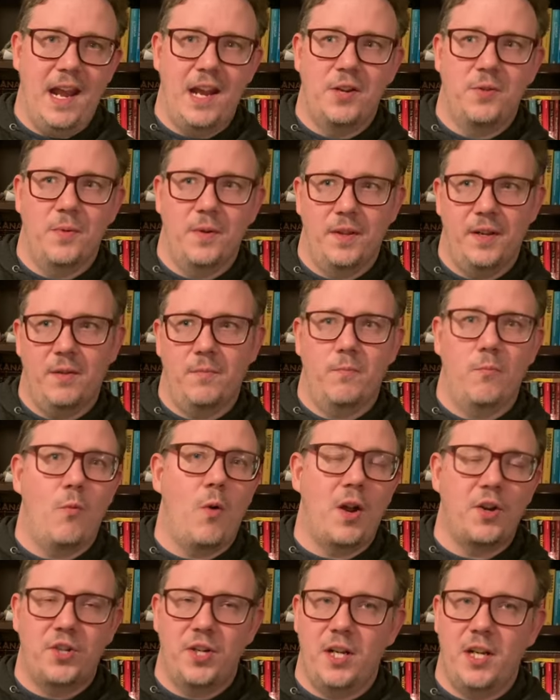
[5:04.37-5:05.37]
age where they're
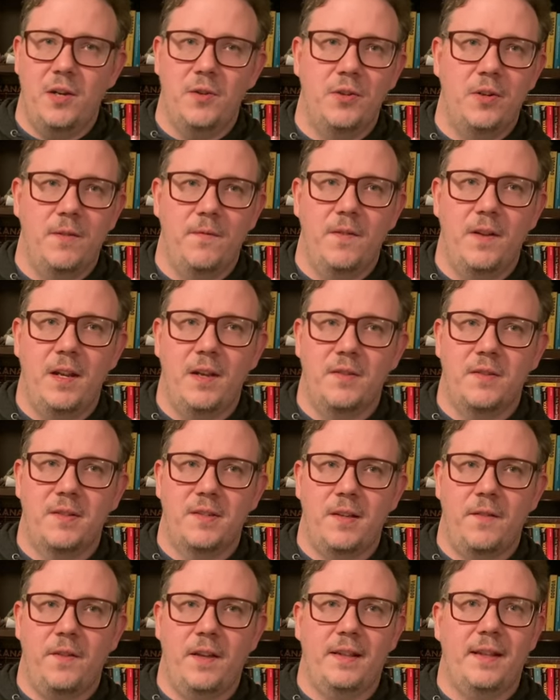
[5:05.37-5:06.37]
watching YouTube videos and
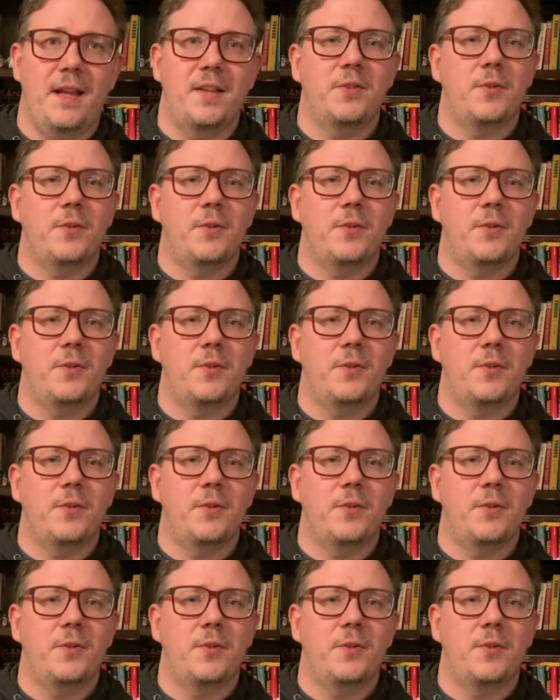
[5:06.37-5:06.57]
stuff like that.